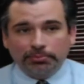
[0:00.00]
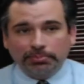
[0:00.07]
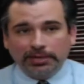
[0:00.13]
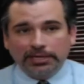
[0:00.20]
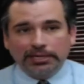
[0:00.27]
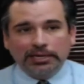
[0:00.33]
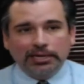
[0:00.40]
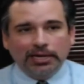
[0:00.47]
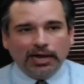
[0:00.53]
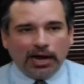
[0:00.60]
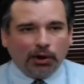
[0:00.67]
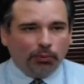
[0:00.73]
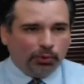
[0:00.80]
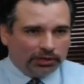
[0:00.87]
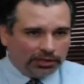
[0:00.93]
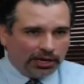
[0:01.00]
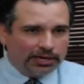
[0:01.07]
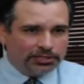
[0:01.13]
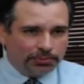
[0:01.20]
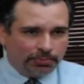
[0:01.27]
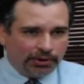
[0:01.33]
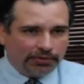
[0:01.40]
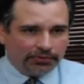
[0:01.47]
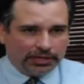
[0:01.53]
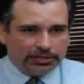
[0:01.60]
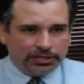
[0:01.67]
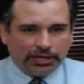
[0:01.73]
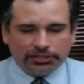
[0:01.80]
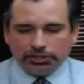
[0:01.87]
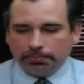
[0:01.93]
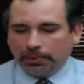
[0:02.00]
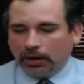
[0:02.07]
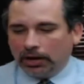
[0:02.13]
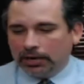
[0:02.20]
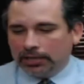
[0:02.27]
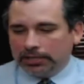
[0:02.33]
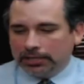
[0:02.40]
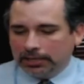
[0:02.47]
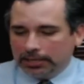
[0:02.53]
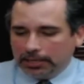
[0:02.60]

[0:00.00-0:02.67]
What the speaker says: but I would like to briefly touch upon it